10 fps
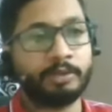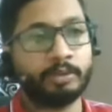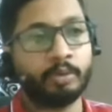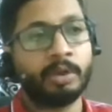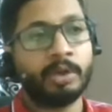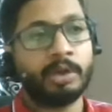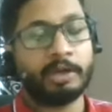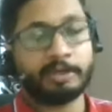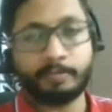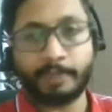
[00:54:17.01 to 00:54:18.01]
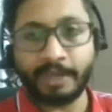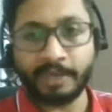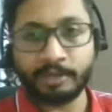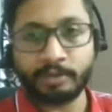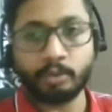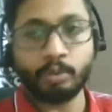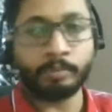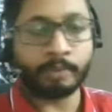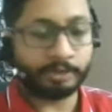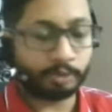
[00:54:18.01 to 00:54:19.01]
to explain
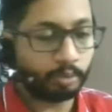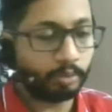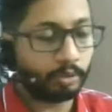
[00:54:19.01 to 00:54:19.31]
to Anju.